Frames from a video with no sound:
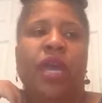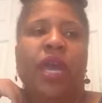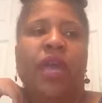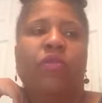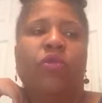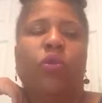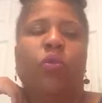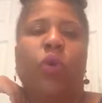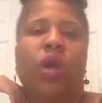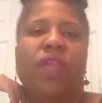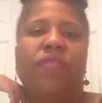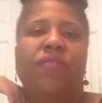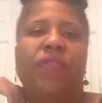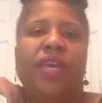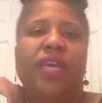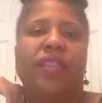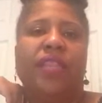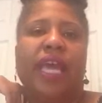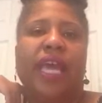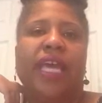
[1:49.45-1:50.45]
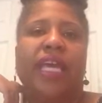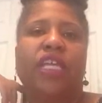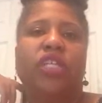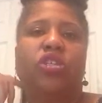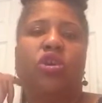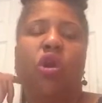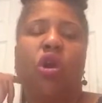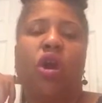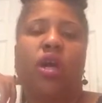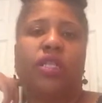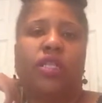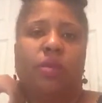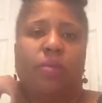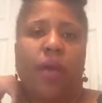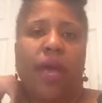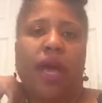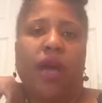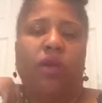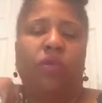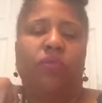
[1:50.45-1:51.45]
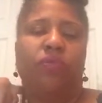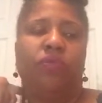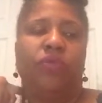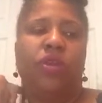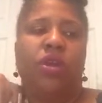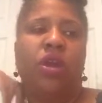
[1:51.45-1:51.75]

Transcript: And the one thing that he talked about